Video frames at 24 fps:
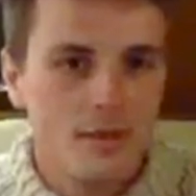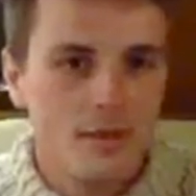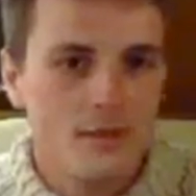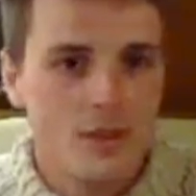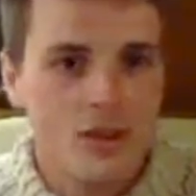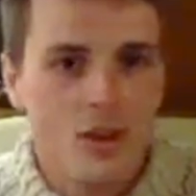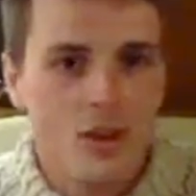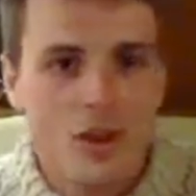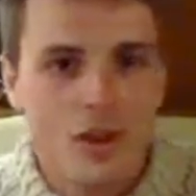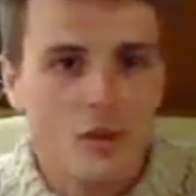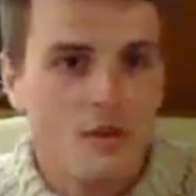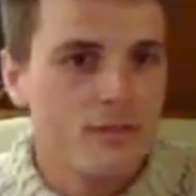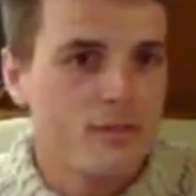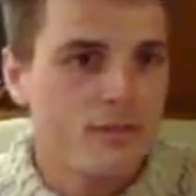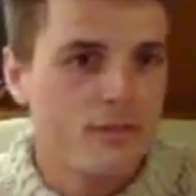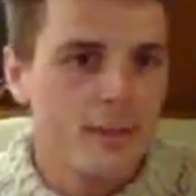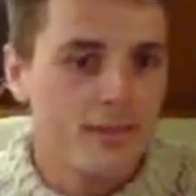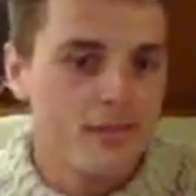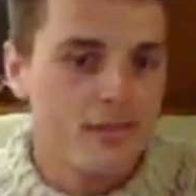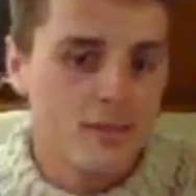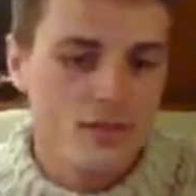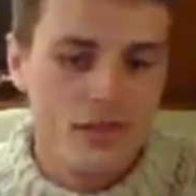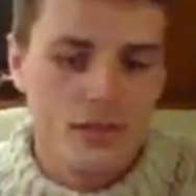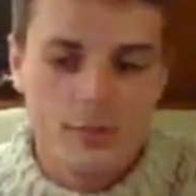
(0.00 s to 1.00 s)
a bit of a go if you
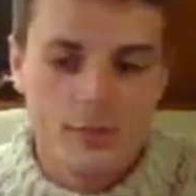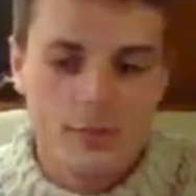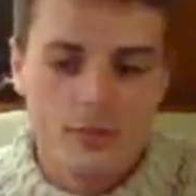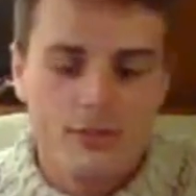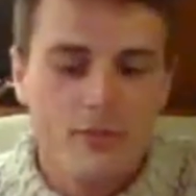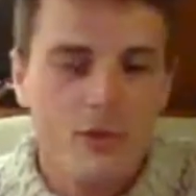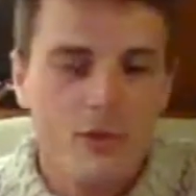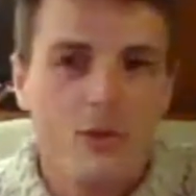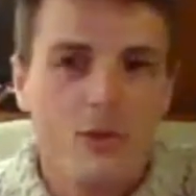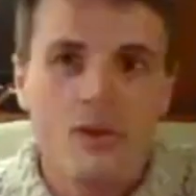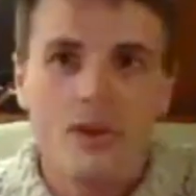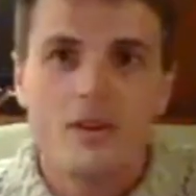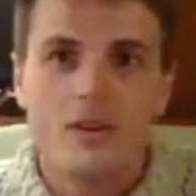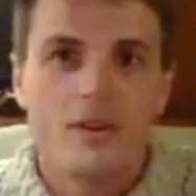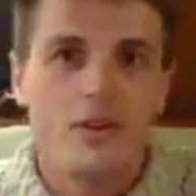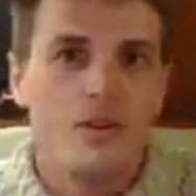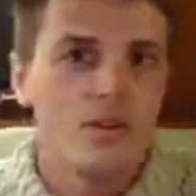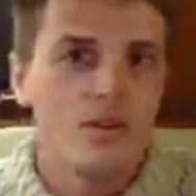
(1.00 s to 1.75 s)
never tried it before,